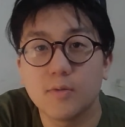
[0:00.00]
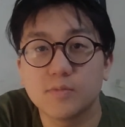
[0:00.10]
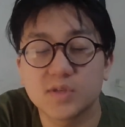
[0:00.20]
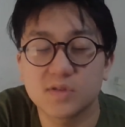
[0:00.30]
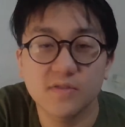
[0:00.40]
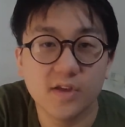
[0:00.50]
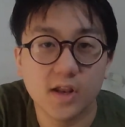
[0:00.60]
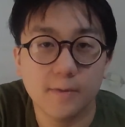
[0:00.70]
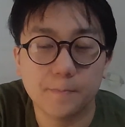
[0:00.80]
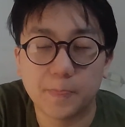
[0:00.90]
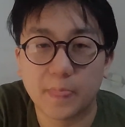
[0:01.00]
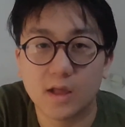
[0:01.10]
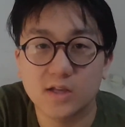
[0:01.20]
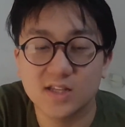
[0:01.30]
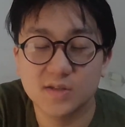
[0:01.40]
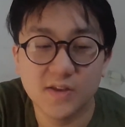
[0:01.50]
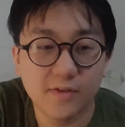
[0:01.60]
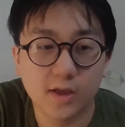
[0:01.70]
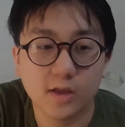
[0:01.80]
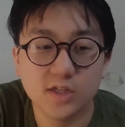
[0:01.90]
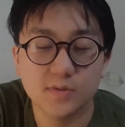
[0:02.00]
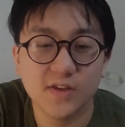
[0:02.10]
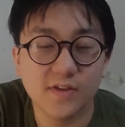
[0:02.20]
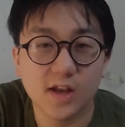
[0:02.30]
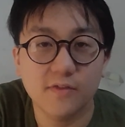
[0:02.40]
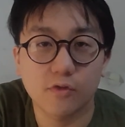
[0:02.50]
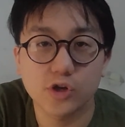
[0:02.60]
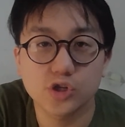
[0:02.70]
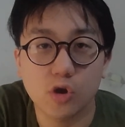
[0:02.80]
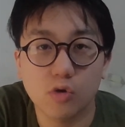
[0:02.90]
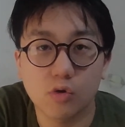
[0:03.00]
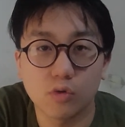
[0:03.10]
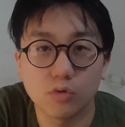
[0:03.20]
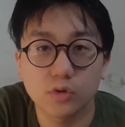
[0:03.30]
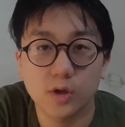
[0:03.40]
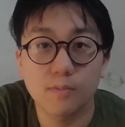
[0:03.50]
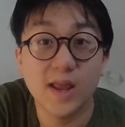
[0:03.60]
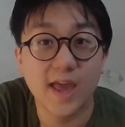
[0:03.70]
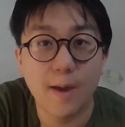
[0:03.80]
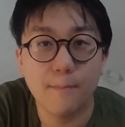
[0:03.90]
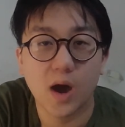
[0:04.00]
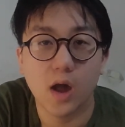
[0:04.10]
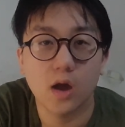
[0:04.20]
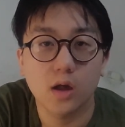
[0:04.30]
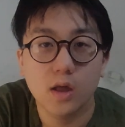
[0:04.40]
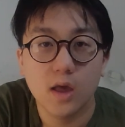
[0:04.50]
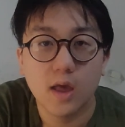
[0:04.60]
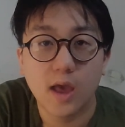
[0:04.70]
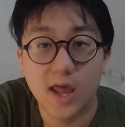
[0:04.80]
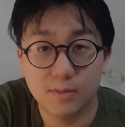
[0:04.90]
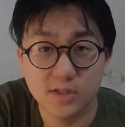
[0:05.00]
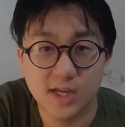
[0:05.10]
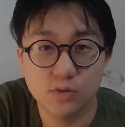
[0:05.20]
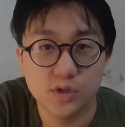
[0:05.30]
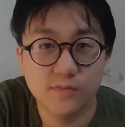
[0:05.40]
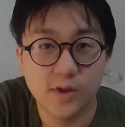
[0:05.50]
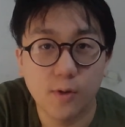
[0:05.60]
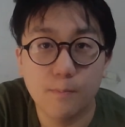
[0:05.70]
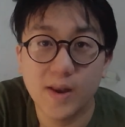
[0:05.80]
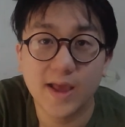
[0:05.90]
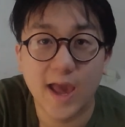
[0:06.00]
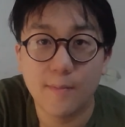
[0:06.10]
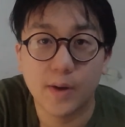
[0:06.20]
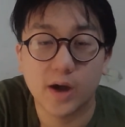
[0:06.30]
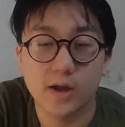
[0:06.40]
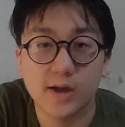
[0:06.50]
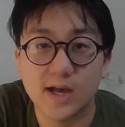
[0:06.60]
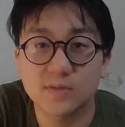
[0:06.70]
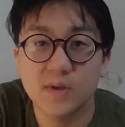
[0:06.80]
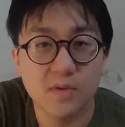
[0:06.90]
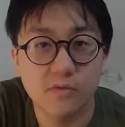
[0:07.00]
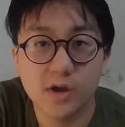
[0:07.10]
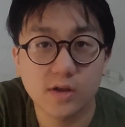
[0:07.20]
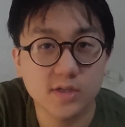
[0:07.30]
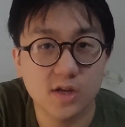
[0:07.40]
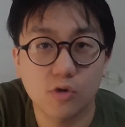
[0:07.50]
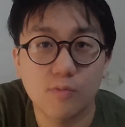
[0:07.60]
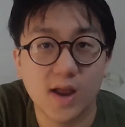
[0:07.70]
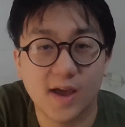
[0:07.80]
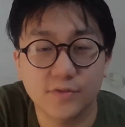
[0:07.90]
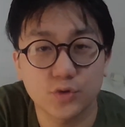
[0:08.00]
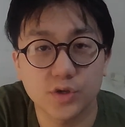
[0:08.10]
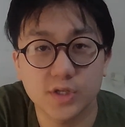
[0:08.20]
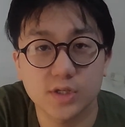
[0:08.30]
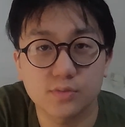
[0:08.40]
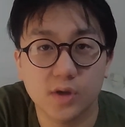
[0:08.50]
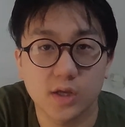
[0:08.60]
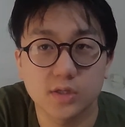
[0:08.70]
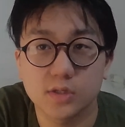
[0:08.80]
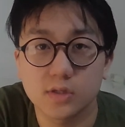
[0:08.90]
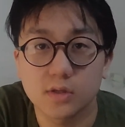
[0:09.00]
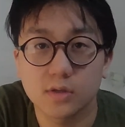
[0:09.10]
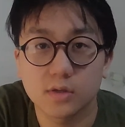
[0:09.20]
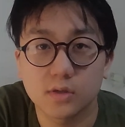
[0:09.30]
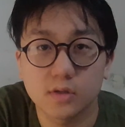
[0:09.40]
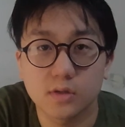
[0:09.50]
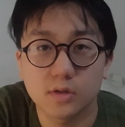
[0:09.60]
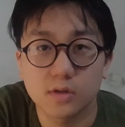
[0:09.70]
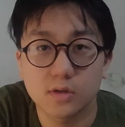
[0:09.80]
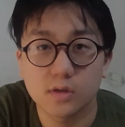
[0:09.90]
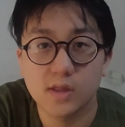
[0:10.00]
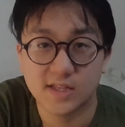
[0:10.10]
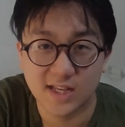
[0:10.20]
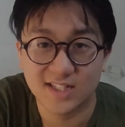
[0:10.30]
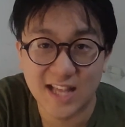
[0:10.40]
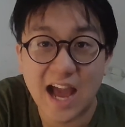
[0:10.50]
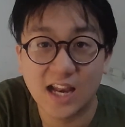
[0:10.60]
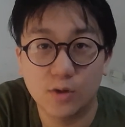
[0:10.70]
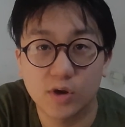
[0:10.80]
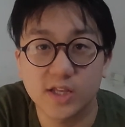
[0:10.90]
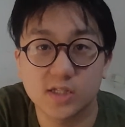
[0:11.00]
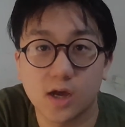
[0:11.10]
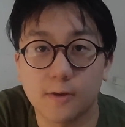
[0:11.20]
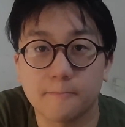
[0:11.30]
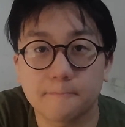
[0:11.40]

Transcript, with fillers: Specifically, specific specifically for a show called Bling Empire. And I want to title this video Bling Empire has made me reconsider all my life choices because that's exactly what it's done.